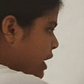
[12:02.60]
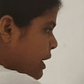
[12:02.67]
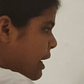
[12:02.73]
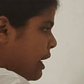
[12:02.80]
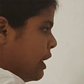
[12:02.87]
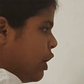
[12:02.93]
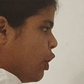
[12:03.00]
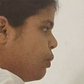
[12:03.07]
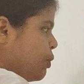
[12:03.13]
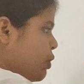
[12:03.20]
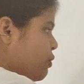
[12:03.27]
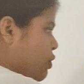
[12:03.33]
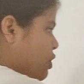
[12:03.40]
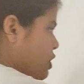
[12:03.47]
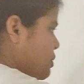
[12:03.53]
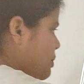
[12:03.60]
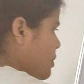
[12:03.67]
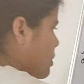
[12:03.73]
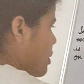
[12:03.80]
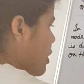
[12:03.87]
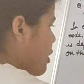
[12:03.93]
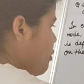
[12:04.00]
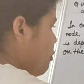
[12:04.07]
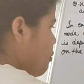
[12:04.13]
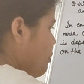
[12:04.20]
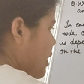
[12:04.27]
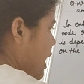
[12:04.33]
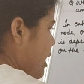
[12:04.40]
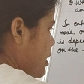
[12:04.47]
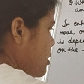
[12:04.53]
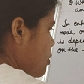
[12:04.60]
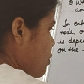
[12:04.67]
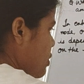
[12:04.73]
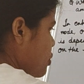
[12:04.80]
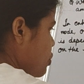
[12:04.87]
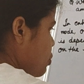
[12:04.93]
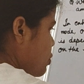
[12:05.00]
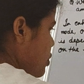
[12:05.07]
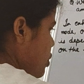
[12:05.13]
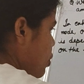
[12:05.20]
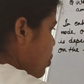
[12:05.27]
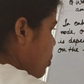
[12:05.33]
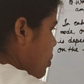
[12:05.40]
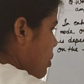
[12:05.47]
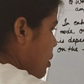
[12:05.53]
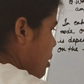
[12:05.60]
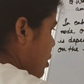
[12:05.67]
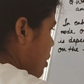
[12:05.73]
get any output voltage. If Vi is equal to 0,